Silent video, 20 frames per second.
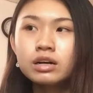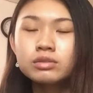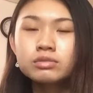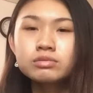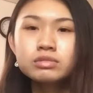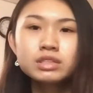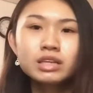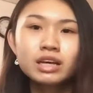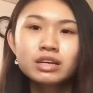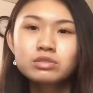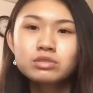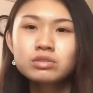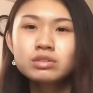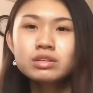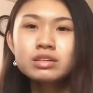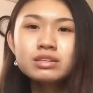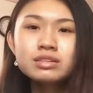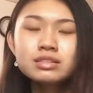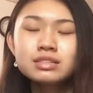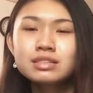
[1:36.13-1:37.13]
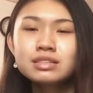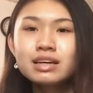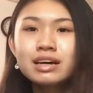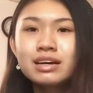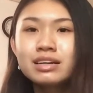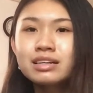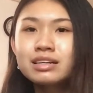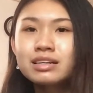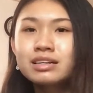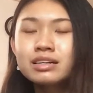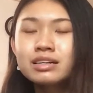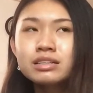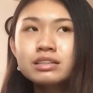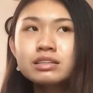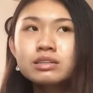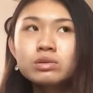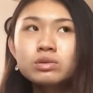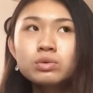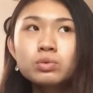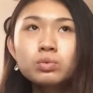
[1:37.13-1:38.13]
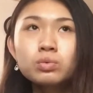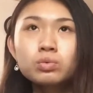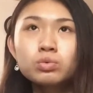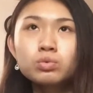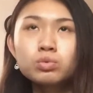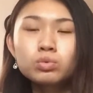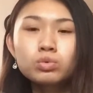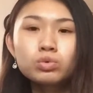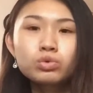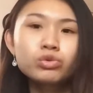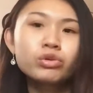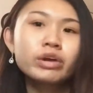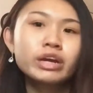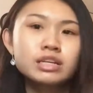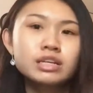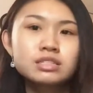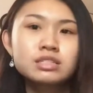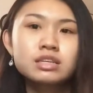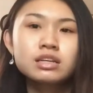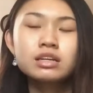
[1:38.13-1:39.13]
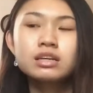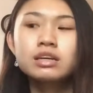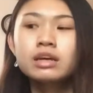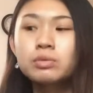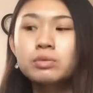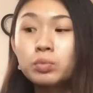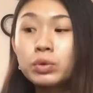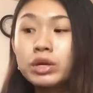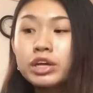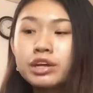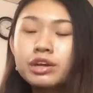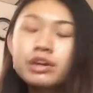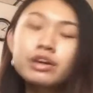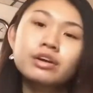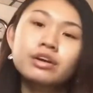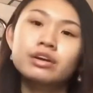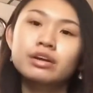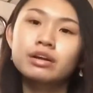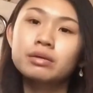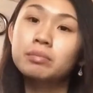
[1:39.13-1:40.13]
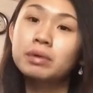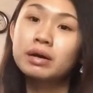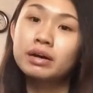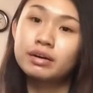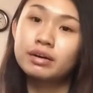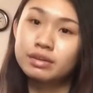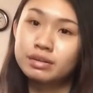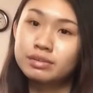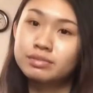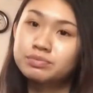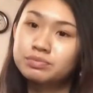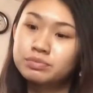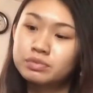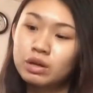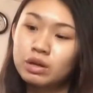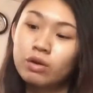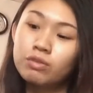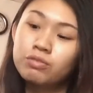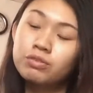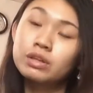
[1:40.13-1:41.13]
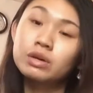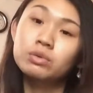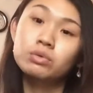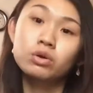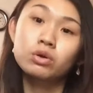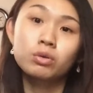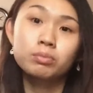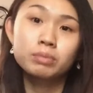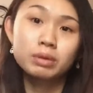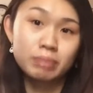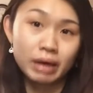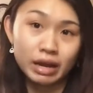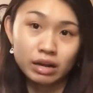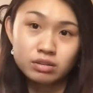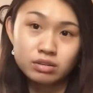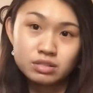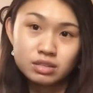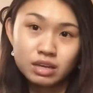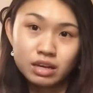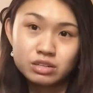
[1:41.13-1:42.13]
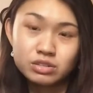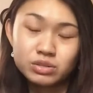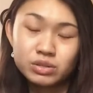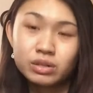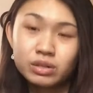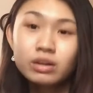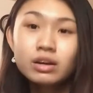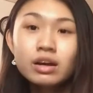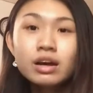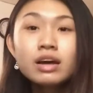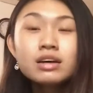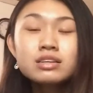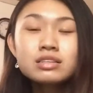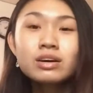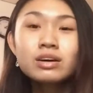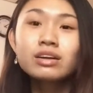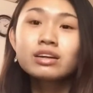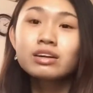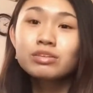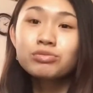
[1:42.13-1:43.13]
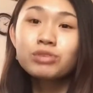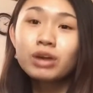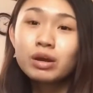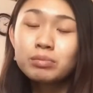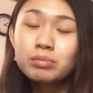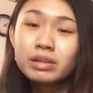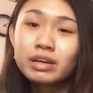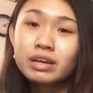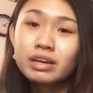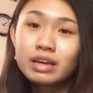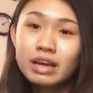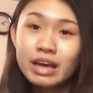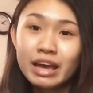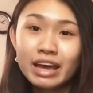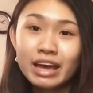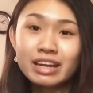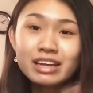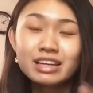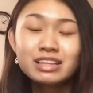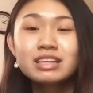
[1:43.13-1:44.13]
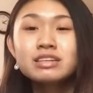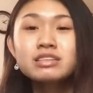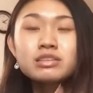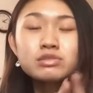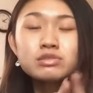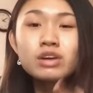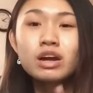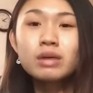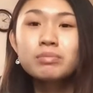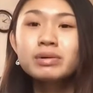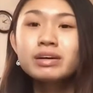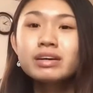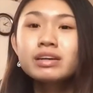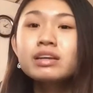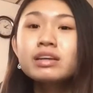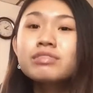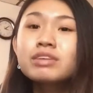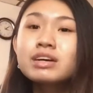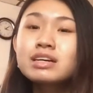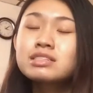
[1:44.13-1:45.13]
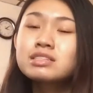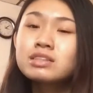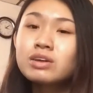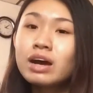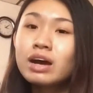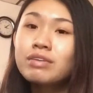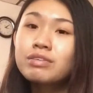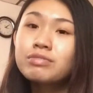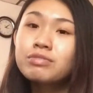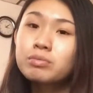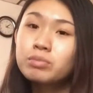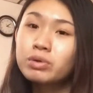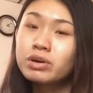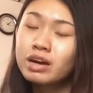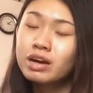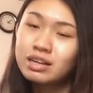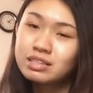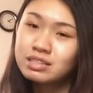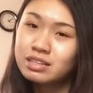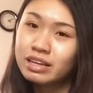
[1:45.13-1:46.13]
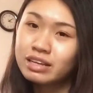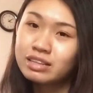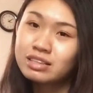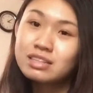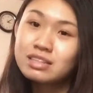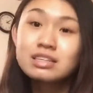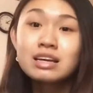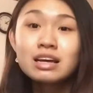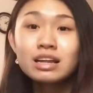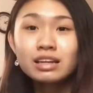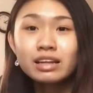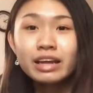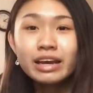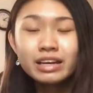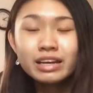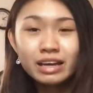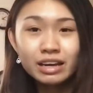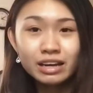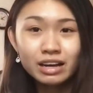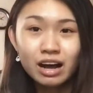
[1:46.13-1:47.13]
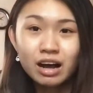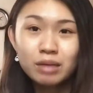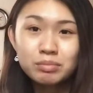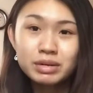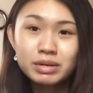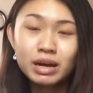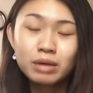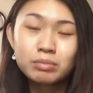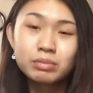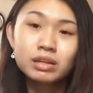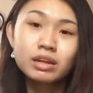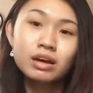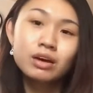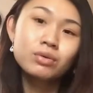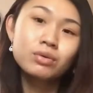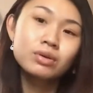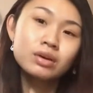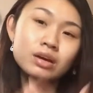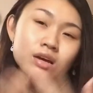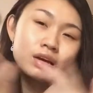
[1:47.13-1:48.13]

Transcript: scheduling's kind of crazy and weird, but hopefully we're gonna be back on schedule. So enough rambling, and hit that subscribe button if you guys still have it for more content like this. Like and comment down below